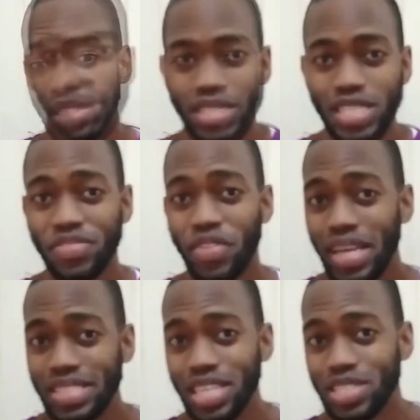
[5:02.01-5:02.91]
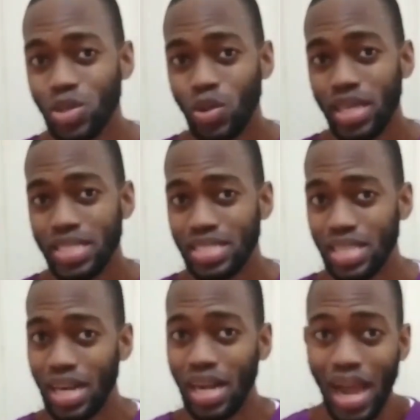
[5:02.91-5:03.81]
advised that you eat
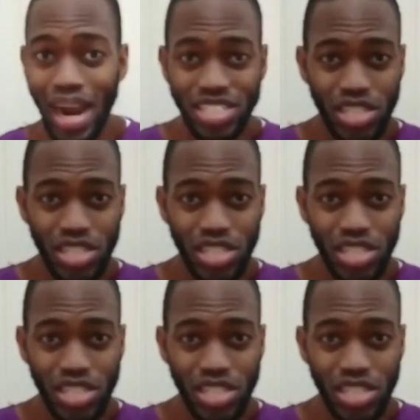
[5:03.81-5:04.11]
larger